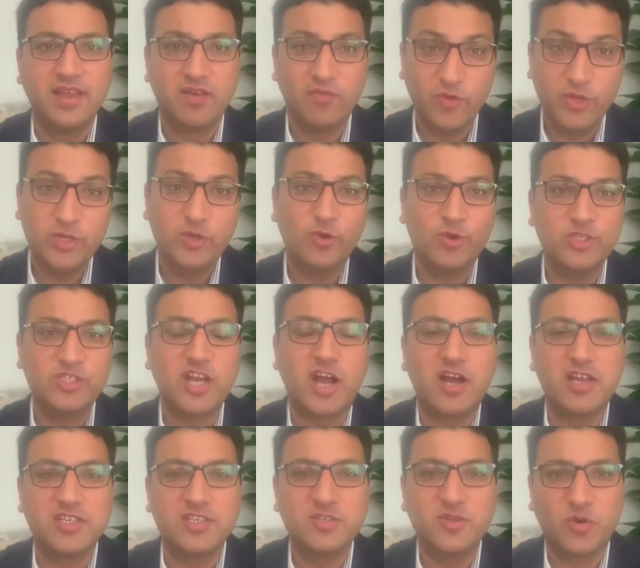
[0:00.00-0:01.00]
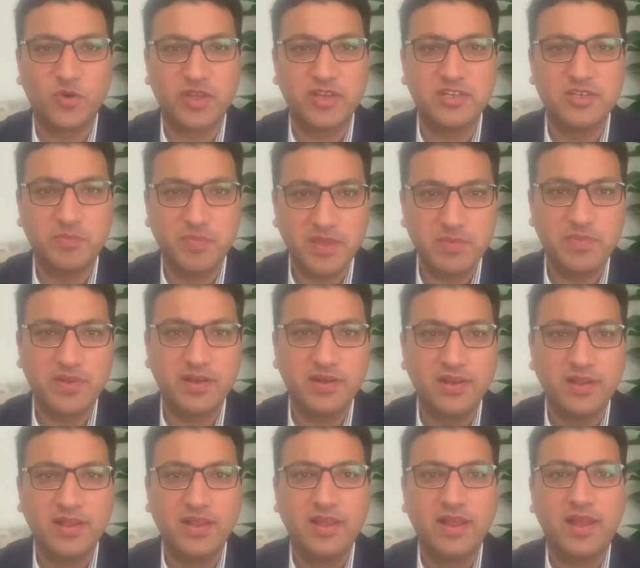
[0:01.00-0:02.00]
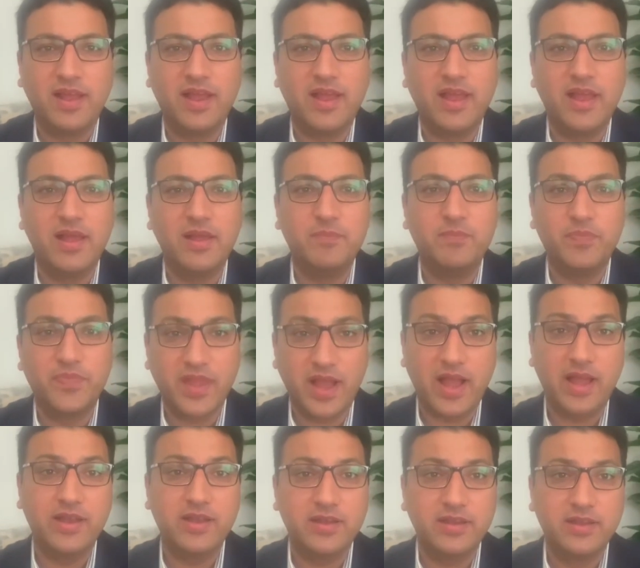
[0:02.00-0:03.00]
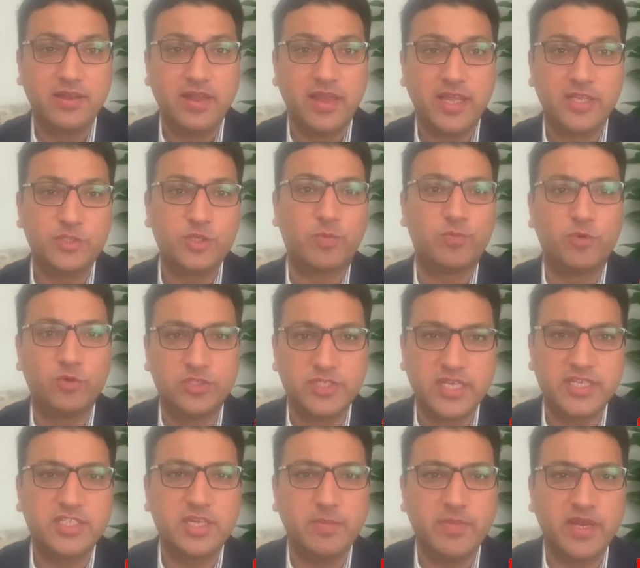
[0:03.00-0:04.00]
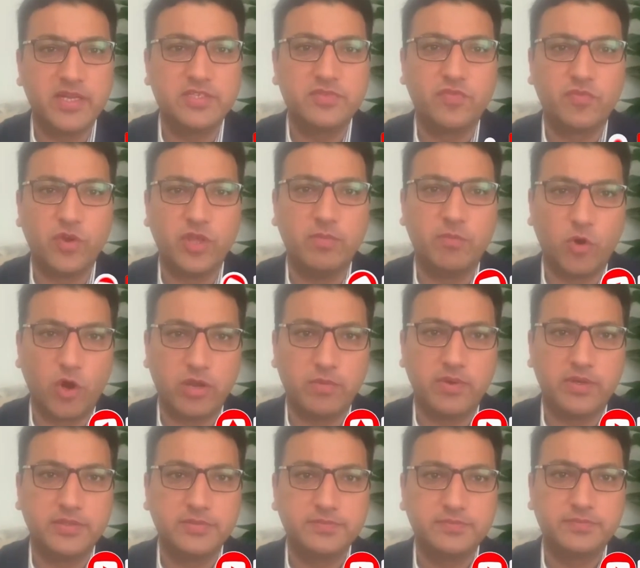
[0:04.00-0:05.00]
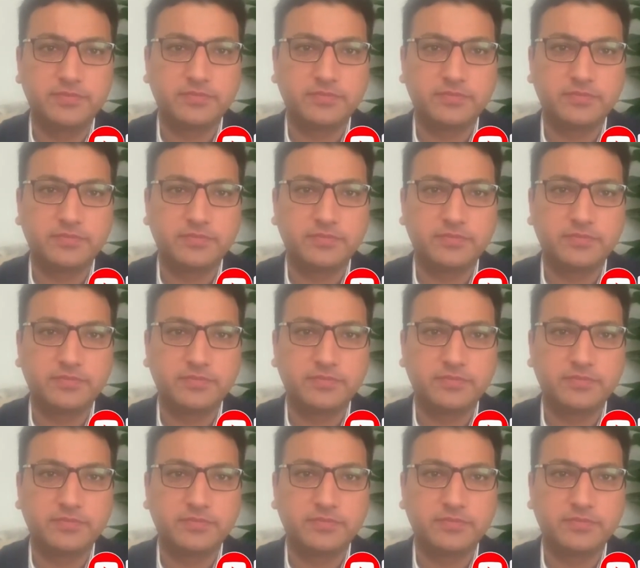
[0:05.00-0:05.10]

We don't charge talking to people, and it's up to 60 minutes free appointment.